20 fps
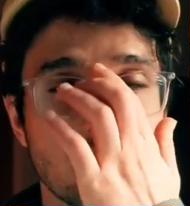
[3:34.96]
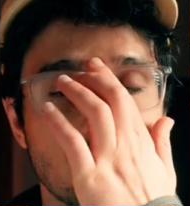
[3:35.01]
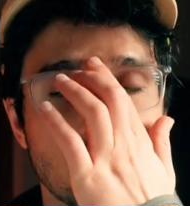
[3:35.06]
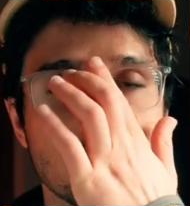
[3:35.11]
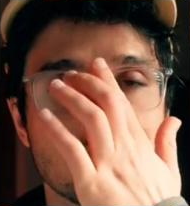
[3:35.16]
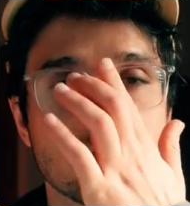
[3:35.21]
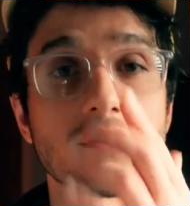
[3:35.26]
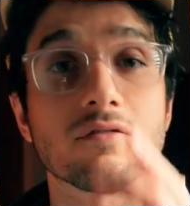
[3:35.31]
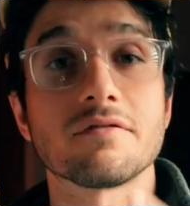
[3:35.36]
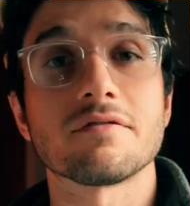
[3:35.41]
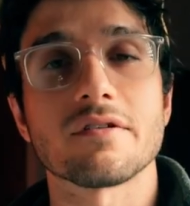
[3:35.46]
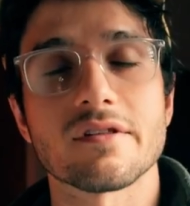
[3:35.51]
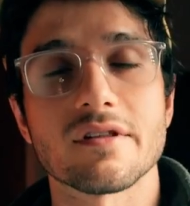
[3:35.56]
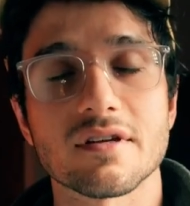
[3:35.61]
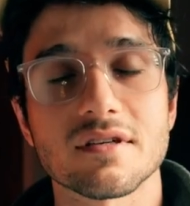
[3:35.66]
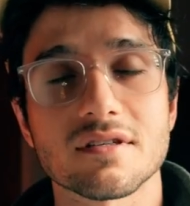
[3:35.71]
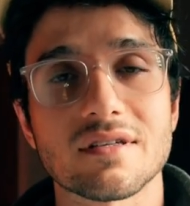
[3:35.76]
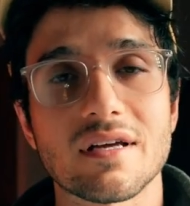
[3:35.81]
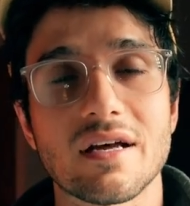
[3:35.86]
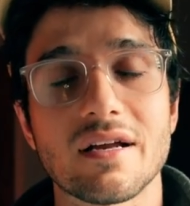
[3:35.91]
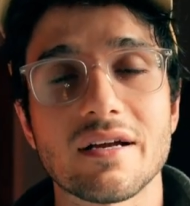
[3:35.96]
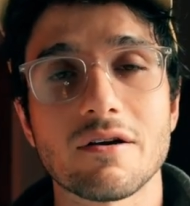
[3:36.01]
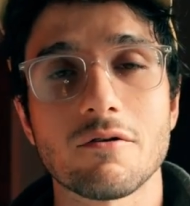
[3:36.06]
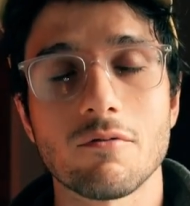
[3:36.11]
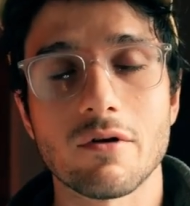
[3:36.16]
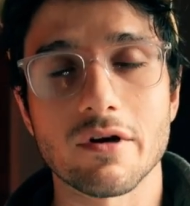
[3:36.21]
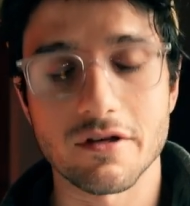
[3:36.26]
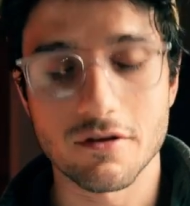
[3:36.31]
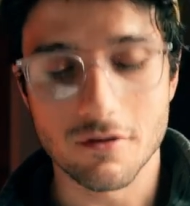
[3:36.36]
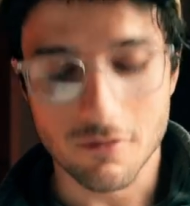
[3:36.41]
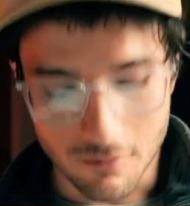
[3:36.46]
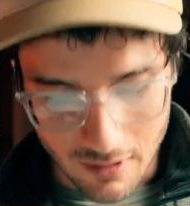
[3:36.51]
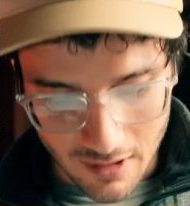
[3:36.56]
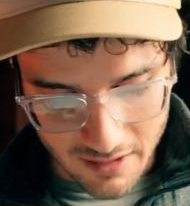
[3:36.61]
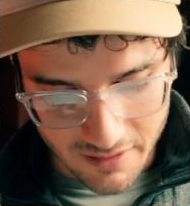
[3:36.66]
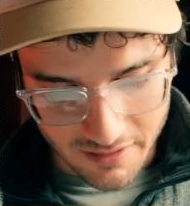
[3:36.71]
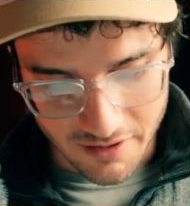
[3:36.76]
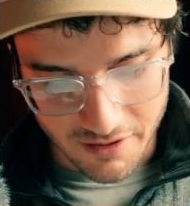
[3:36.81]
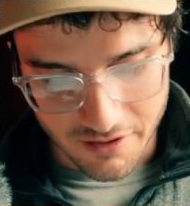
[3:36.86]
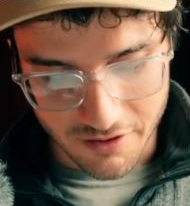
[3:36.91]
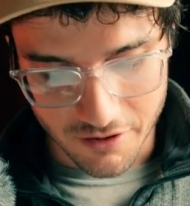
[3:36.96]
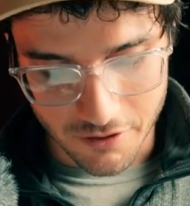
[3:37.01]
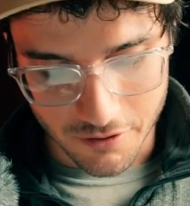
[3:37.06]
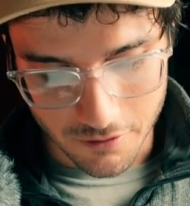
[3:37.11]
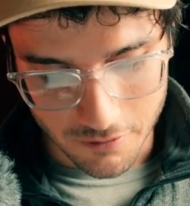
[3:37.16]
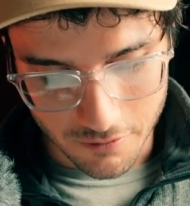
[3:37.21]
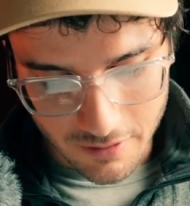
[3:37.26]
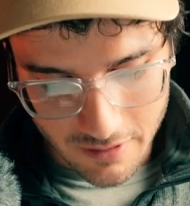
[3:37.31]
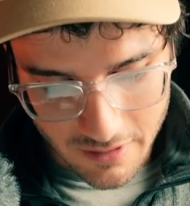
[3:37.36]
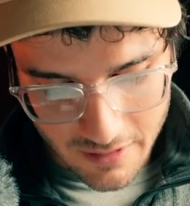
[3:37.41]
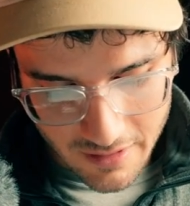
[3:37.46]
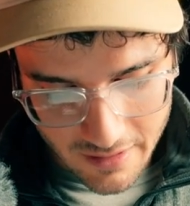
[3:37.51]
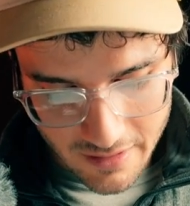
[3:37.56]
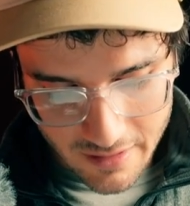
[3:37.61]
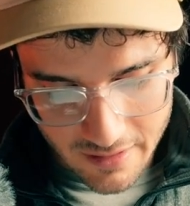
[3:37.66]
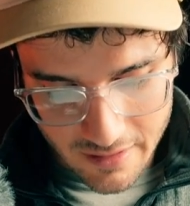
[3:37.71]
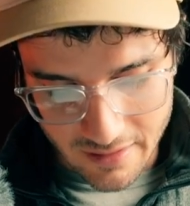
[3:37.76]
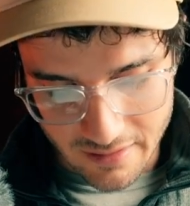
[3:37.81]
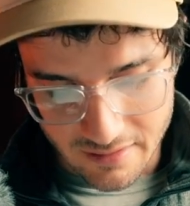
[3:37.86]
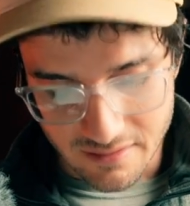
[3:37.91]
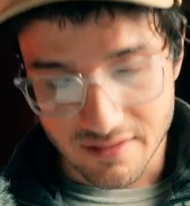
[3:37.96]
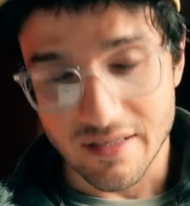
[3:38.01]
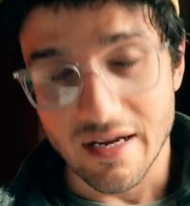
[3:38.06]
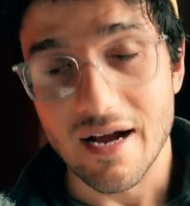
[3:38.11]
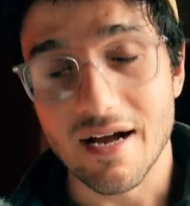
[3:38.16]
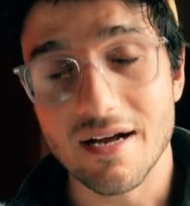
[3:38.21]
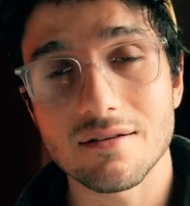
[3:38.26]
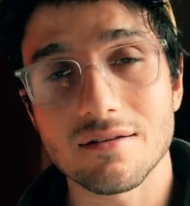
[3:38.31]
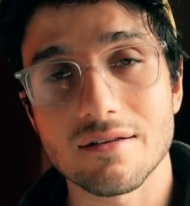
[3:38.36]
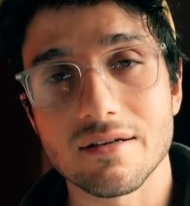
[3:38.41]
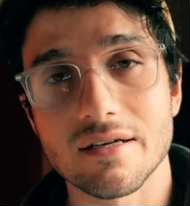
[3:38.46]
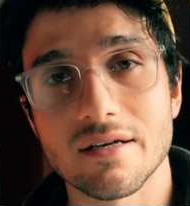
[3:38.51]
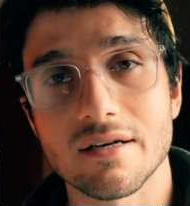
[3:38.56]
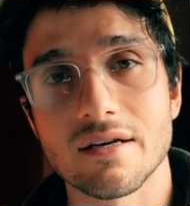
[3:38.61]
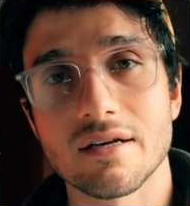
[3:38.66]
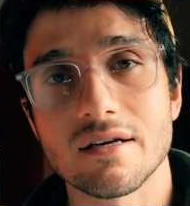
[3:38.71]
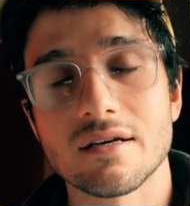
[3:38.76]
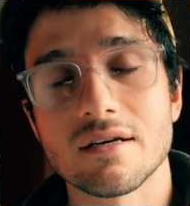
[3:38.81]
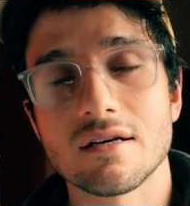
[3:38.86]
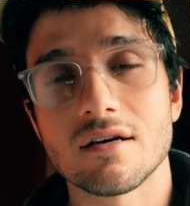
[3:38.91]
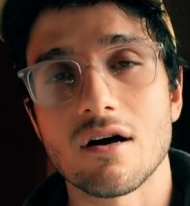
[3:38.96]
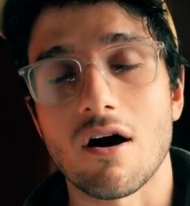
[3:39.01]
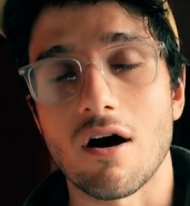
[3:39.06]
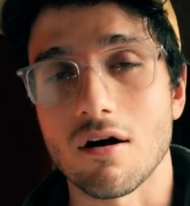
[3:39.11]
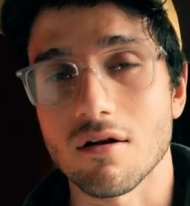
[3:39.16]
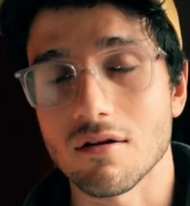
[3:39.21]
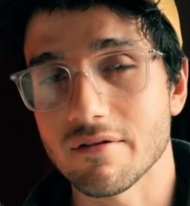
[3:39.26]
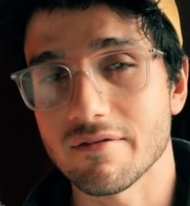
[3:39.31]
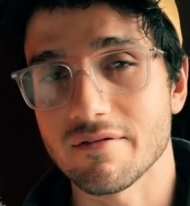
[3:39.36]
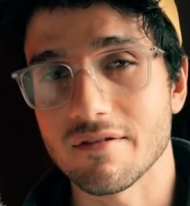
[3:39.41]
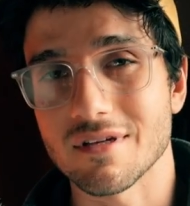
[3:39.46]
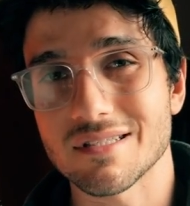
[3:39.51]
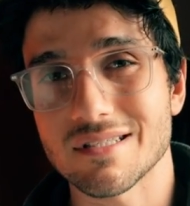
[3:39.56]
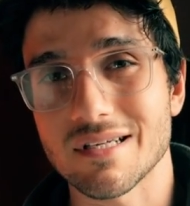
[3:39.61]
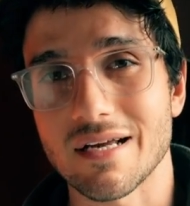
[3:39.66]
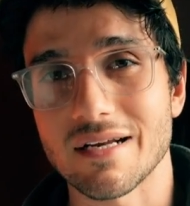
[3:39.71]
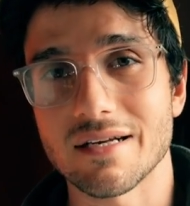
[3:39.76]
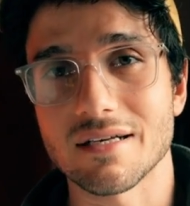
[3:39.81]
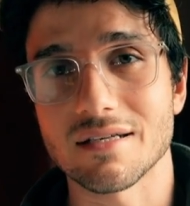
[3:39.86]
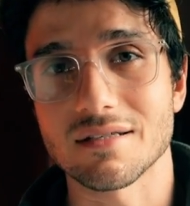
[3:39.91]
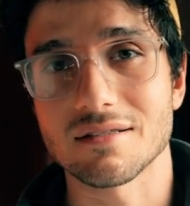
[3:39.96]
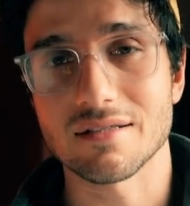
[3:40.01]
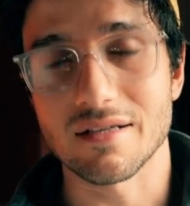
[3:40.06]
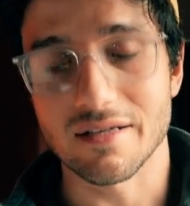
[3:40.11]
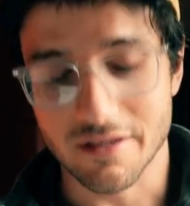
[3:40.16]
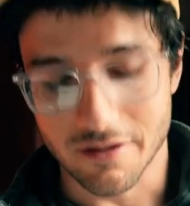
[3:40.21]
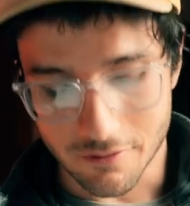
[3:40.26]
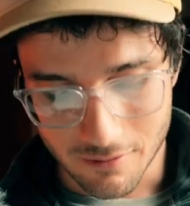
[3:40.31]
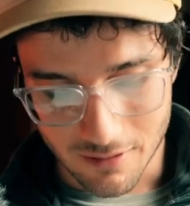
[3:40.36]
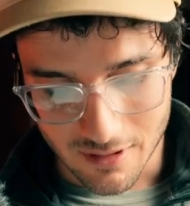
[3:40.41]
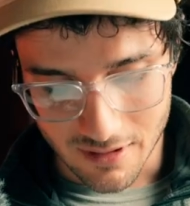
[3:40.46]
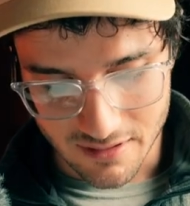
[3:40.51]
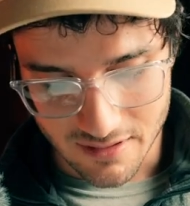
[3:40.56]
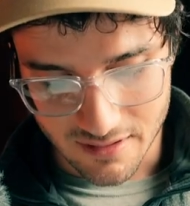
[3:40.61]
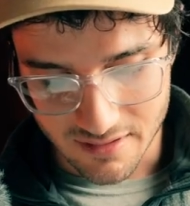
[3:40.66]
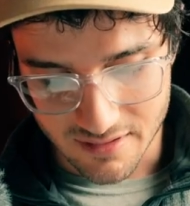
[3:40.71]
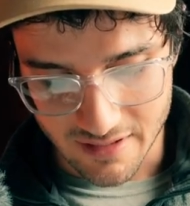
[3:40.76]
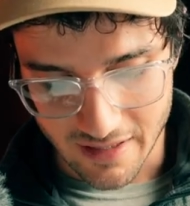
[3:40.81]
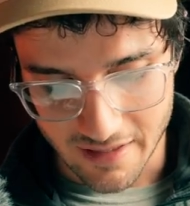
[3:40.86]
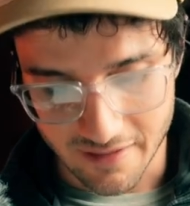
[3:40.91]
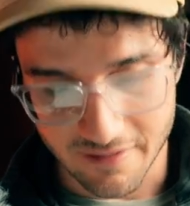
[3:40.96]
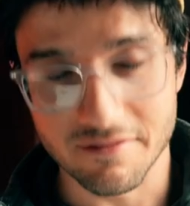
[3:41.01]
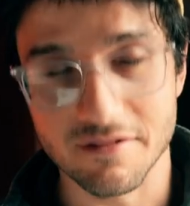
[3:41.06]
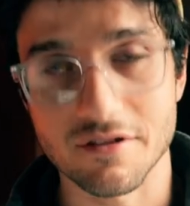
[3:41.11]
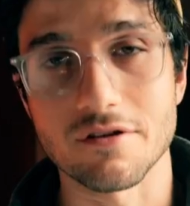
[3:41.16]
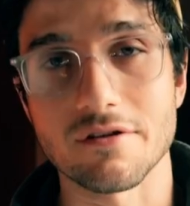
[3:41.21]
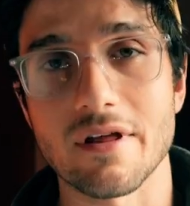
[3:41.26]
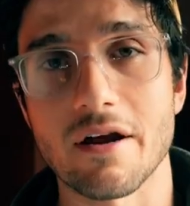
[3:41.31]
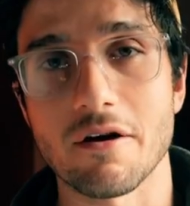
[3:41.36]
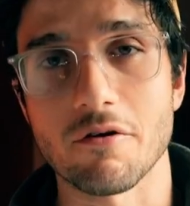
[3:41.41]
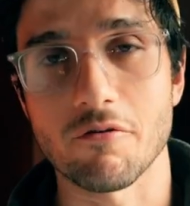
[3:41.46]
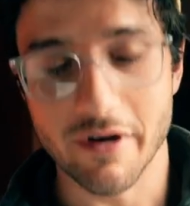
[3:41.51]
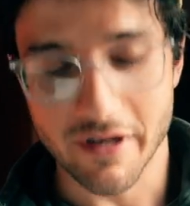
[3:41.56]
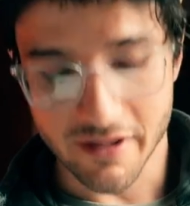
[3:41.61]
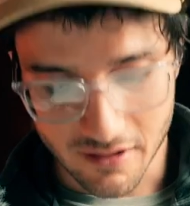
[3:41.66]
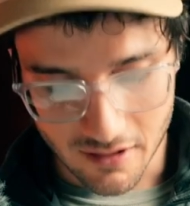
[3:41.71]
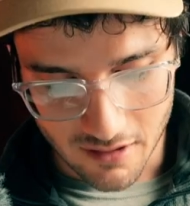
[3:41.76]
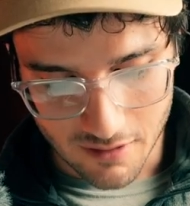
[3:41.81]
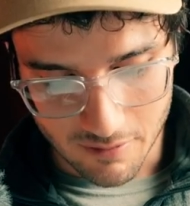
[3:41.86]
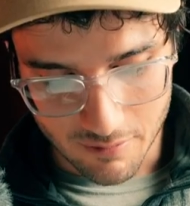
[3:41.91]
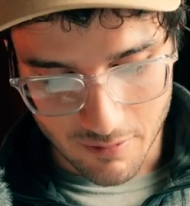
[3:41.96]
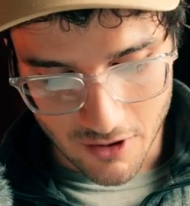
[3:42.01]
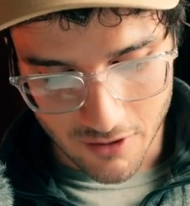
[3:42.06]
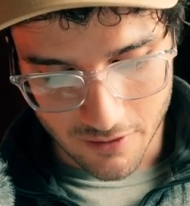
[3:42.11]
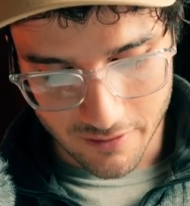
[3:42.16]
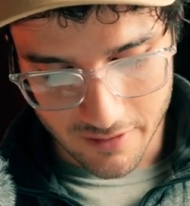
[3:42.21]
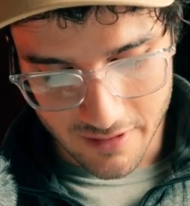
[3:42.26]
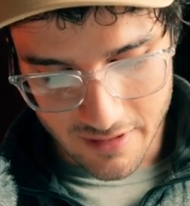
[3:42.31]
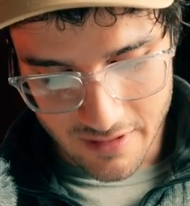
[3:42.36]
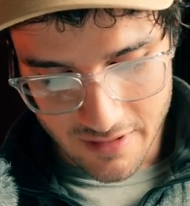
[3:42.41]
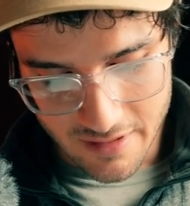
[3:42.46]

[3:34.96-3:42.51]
So for this setting, what you'll want to do is dial in all of the settings that you want to save to that recall mode.